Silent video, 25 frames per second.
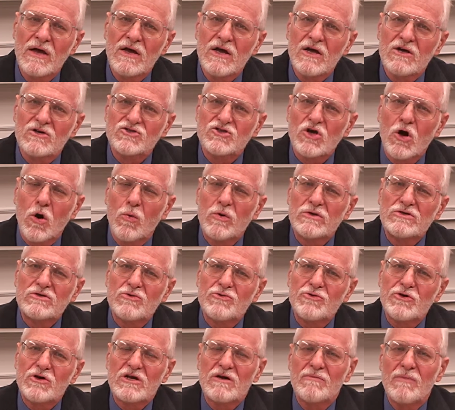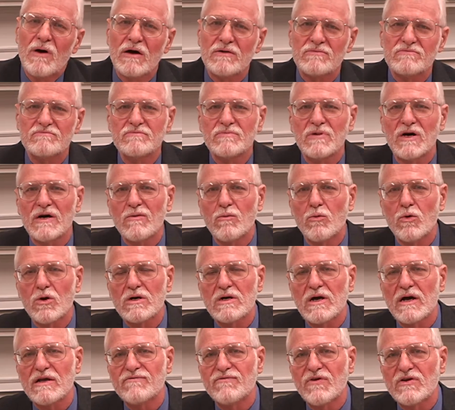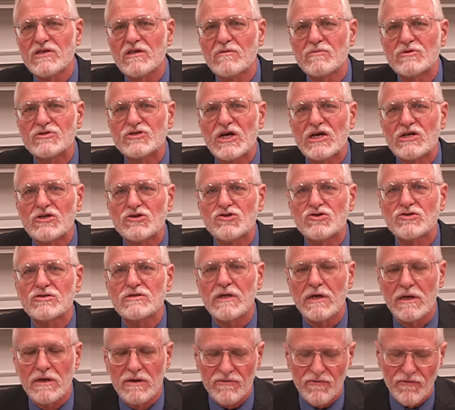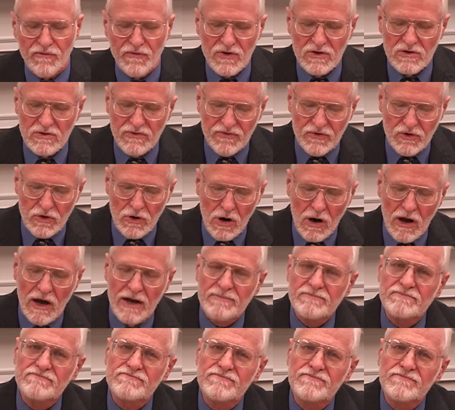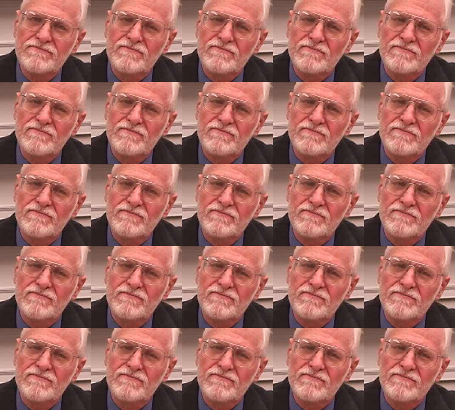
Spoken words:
So when you think about my work on victimization and fear of crime,